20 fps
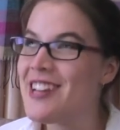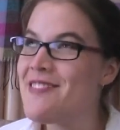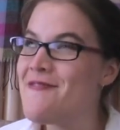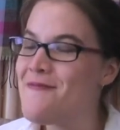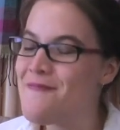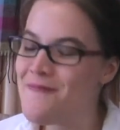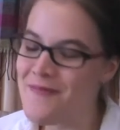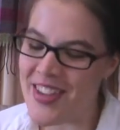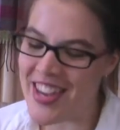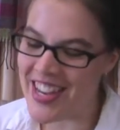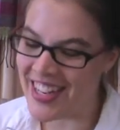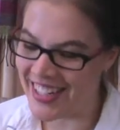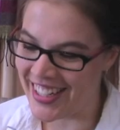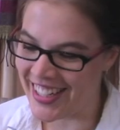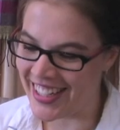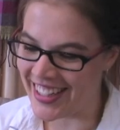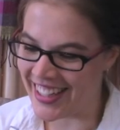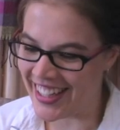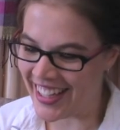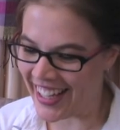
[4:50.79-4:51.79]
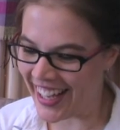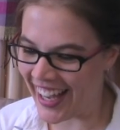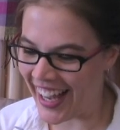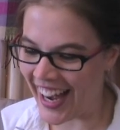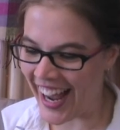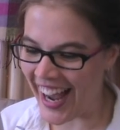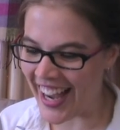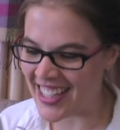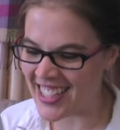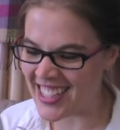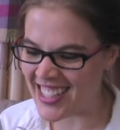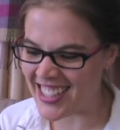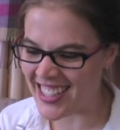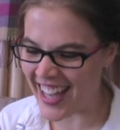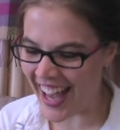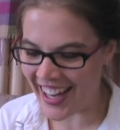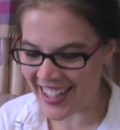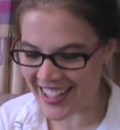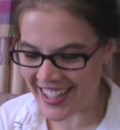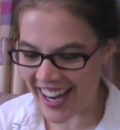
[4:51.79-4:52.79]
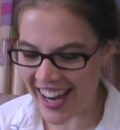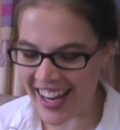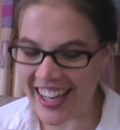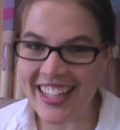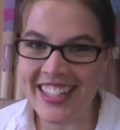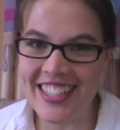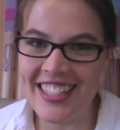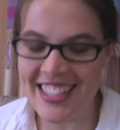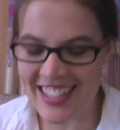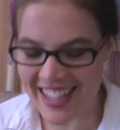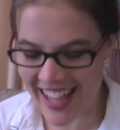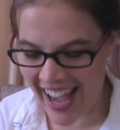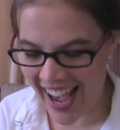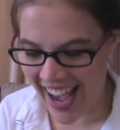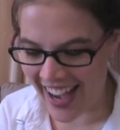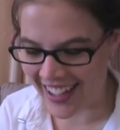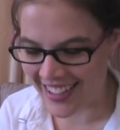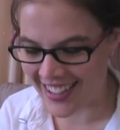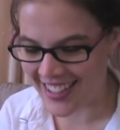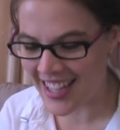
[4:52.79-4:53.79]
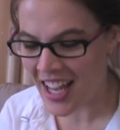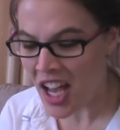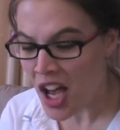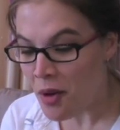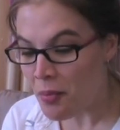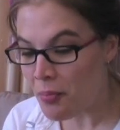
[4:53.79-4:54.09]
immediately and I sashay into the house,